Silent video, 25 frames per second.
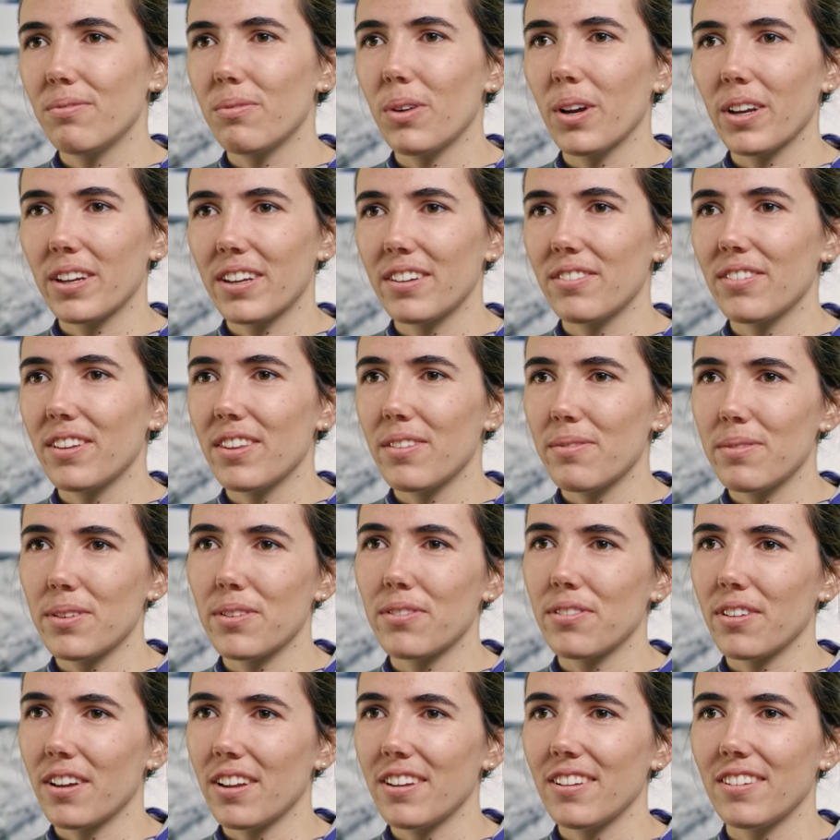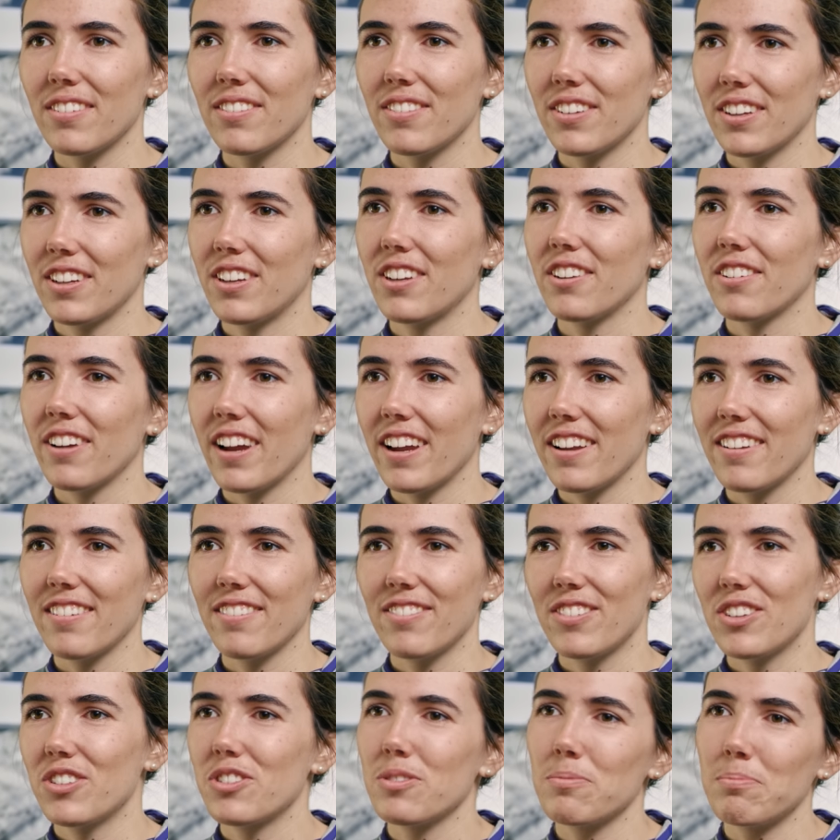working with them is fun. I want to curate.
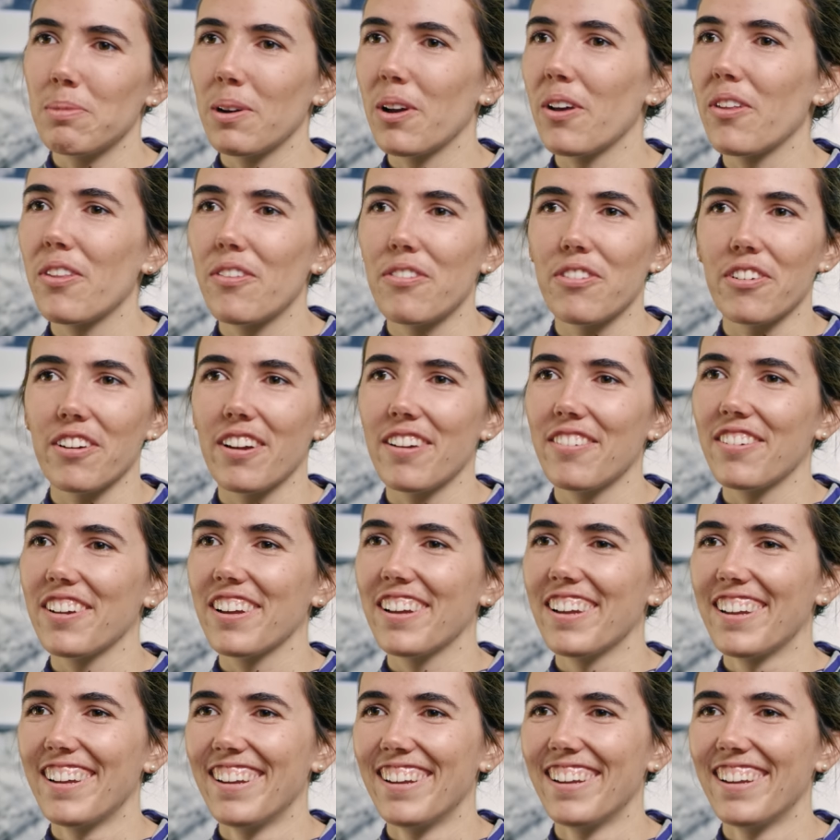I want to do both forever.